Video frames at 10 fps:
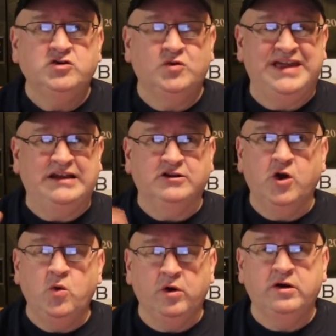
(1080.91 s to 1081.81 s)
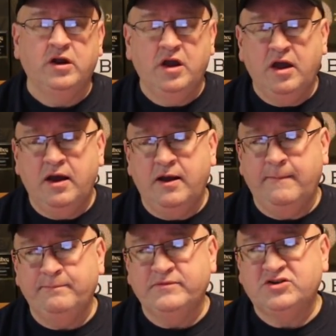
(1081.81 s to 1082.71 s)
to that lowered,
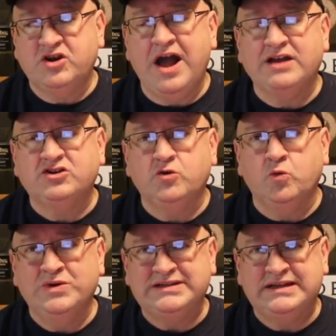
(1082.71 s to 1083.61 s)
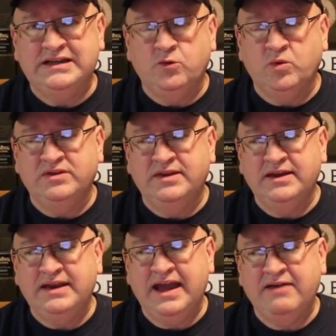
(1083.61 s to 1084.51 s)
Scotch whiskey would
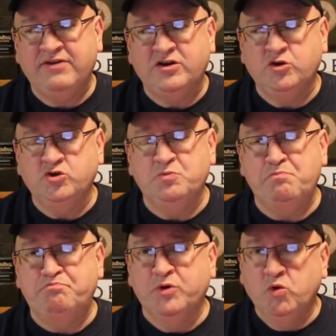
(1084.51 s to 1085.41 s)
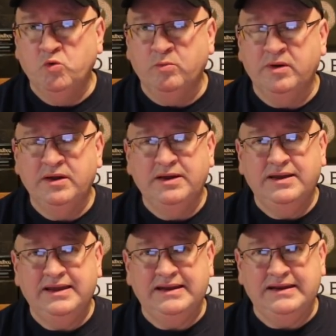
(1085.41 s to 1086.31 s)
then have a huge boom
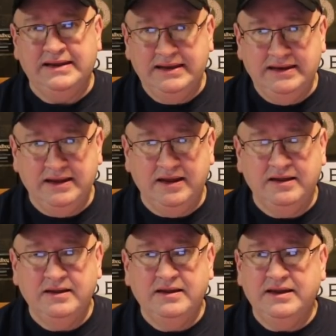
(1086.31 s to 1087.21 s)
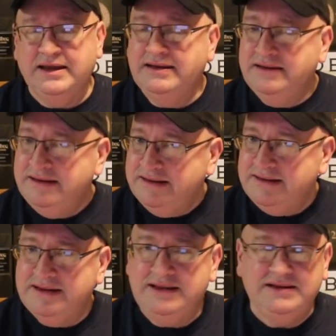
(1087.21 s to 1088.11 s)
in India.
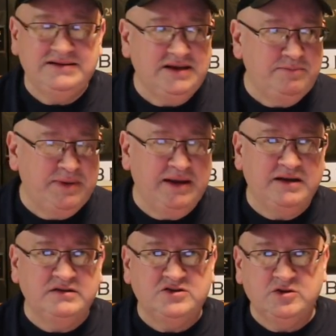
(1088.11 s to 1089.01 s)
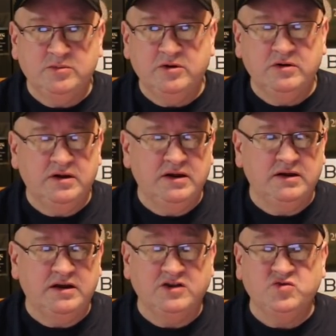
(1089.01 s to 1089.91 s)
India is a big
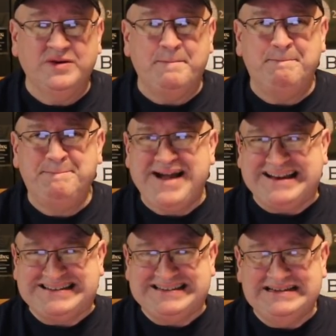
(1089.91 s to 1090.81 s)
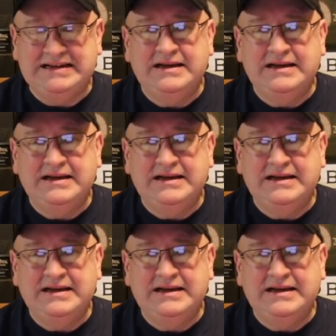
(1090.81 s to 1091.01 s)
consumer country, but